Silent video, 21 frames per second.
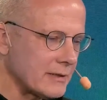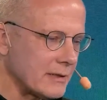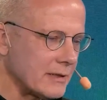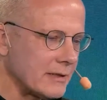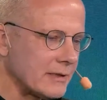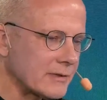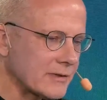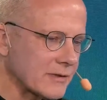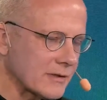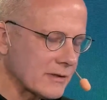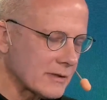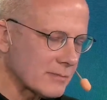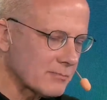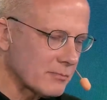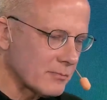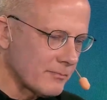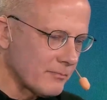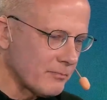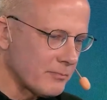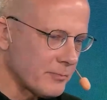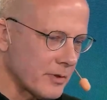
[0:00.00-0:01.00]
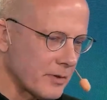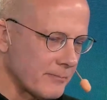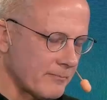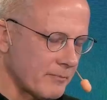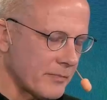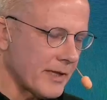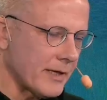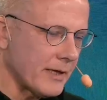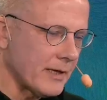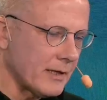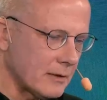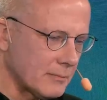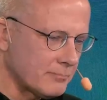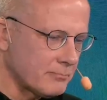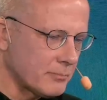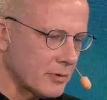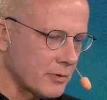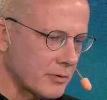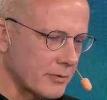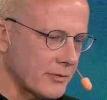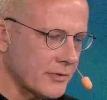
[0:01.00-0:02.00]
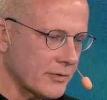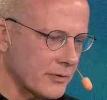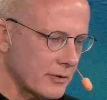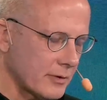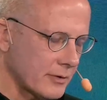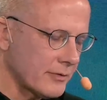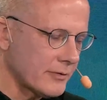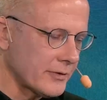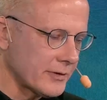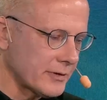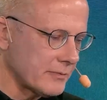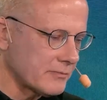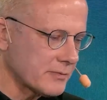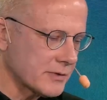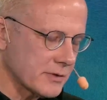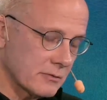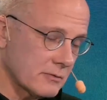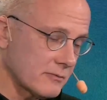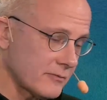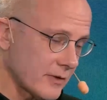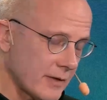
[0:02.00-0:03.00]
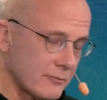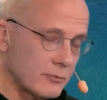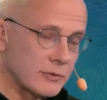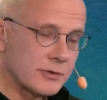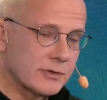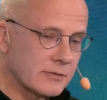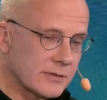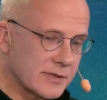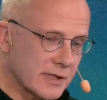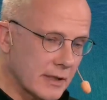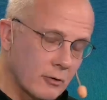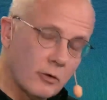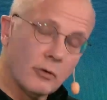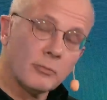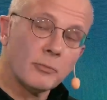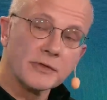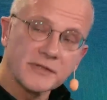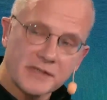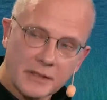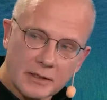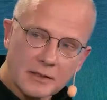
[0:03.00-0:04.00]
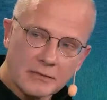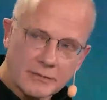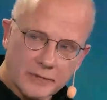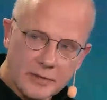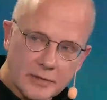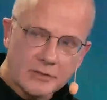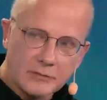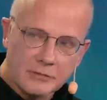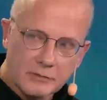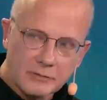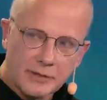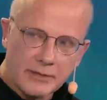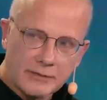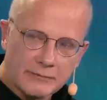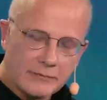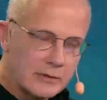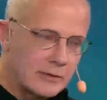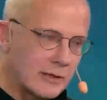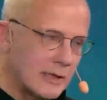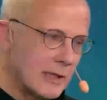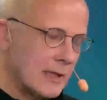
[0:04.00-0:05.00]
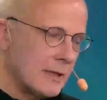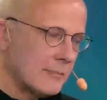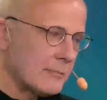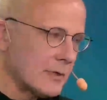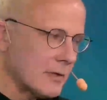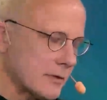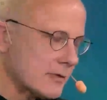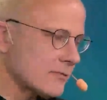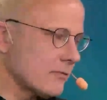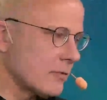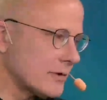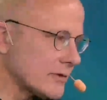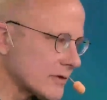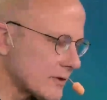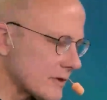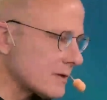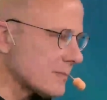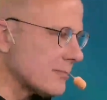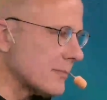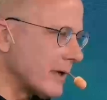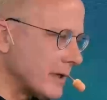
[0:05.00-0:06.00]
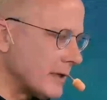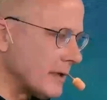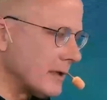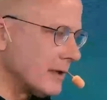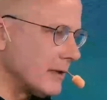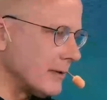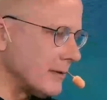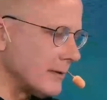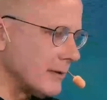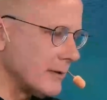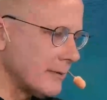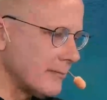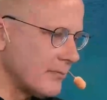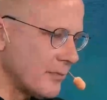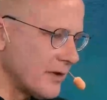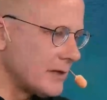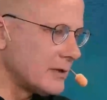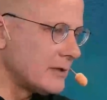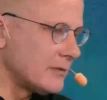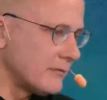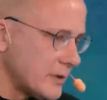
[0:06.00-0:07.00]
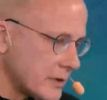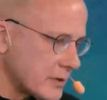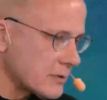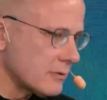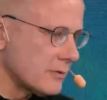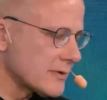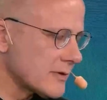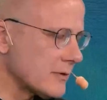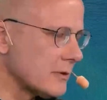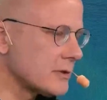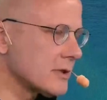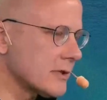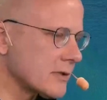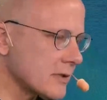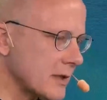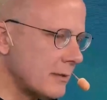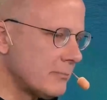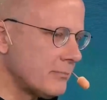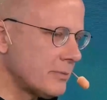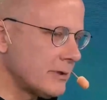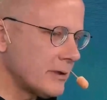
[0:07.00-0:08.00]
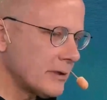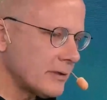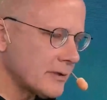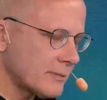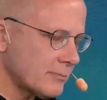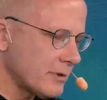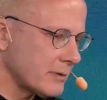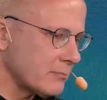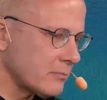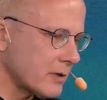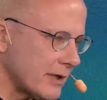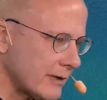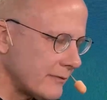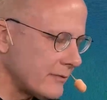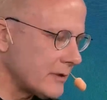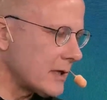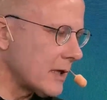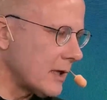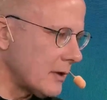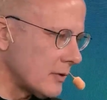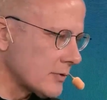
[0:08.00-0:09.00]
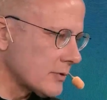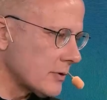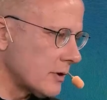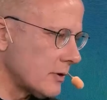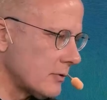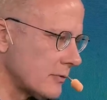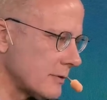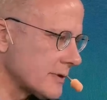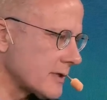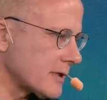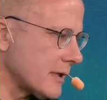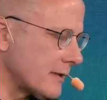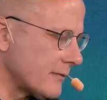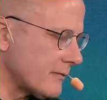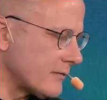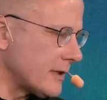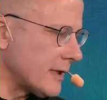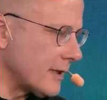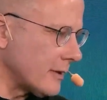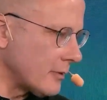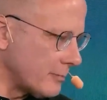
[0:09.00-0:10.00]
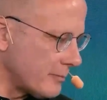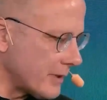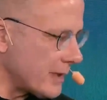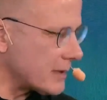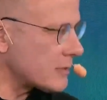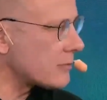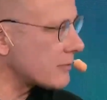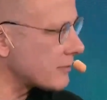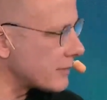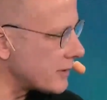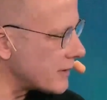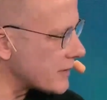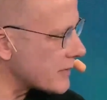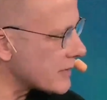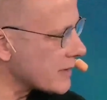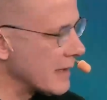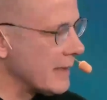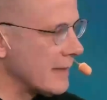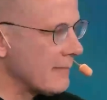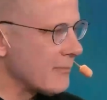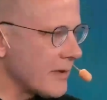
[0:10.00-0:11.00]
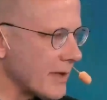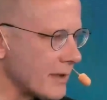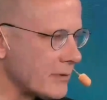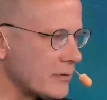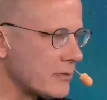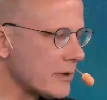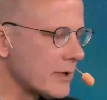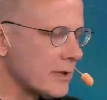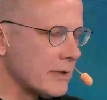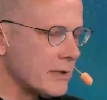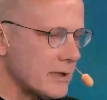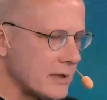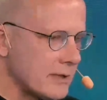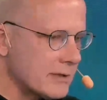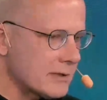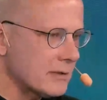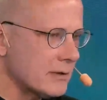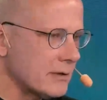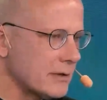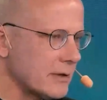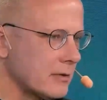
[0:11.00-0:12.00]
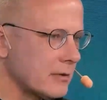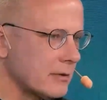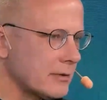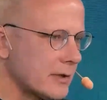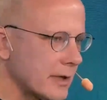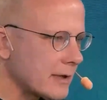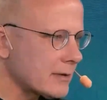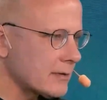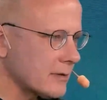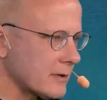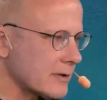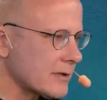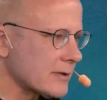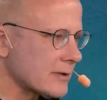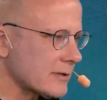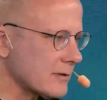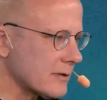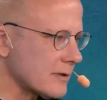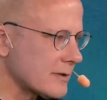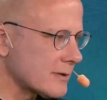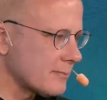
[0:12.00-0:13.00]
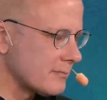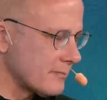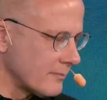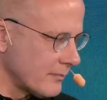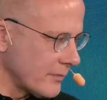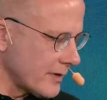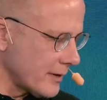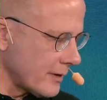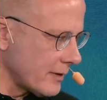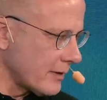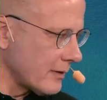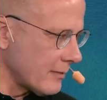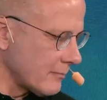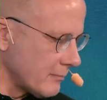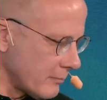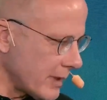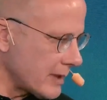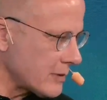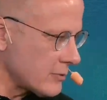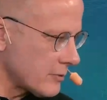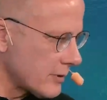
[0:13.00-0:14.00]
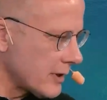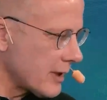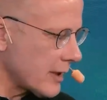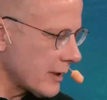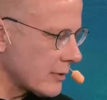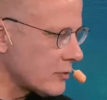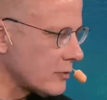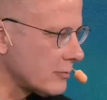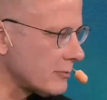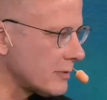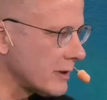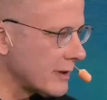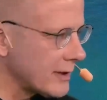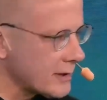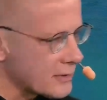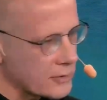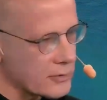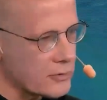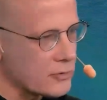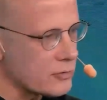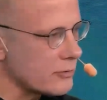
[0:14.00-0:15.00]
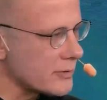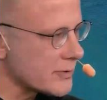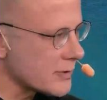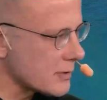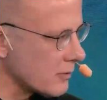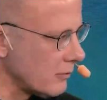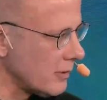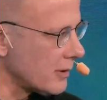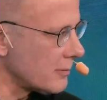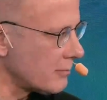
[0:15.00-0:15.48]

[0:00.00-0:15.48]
needs is help both on the sort of, I would say, almost individual level, because, for instance, many individuals, not just companies, but private households have now batteries, and you can easily connect this battery accumulator to a solar